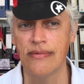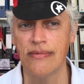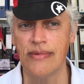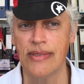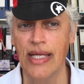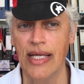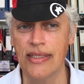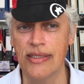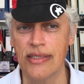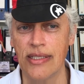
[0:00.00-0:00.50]

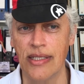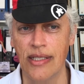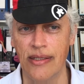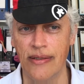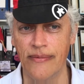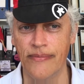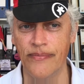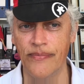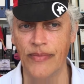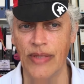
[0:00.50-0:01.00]
That's
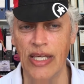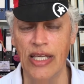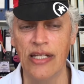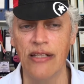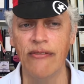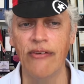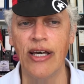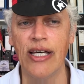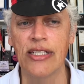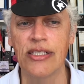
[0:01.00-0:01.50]
an
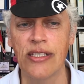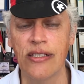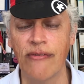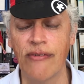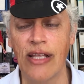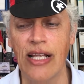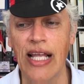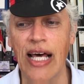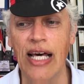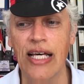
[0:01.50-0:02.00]
innovation of
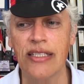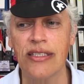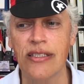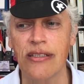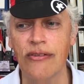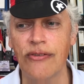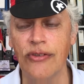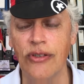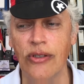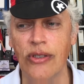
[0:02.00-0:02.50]
the last
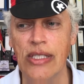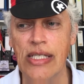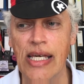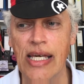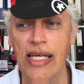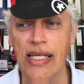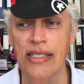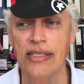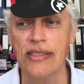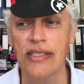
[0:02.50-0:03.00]
few
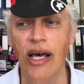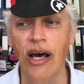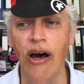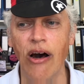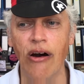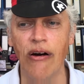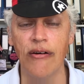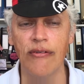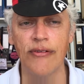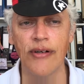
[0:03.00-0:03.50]
years
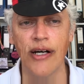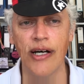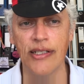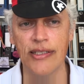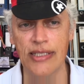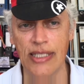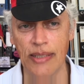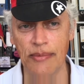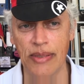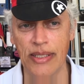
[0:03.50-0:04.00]
of
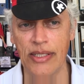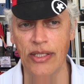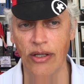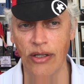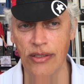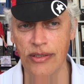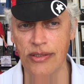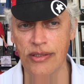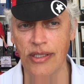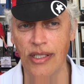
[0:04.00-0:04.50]
Team
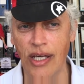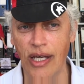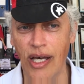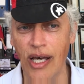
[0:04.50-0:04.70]
Ineos,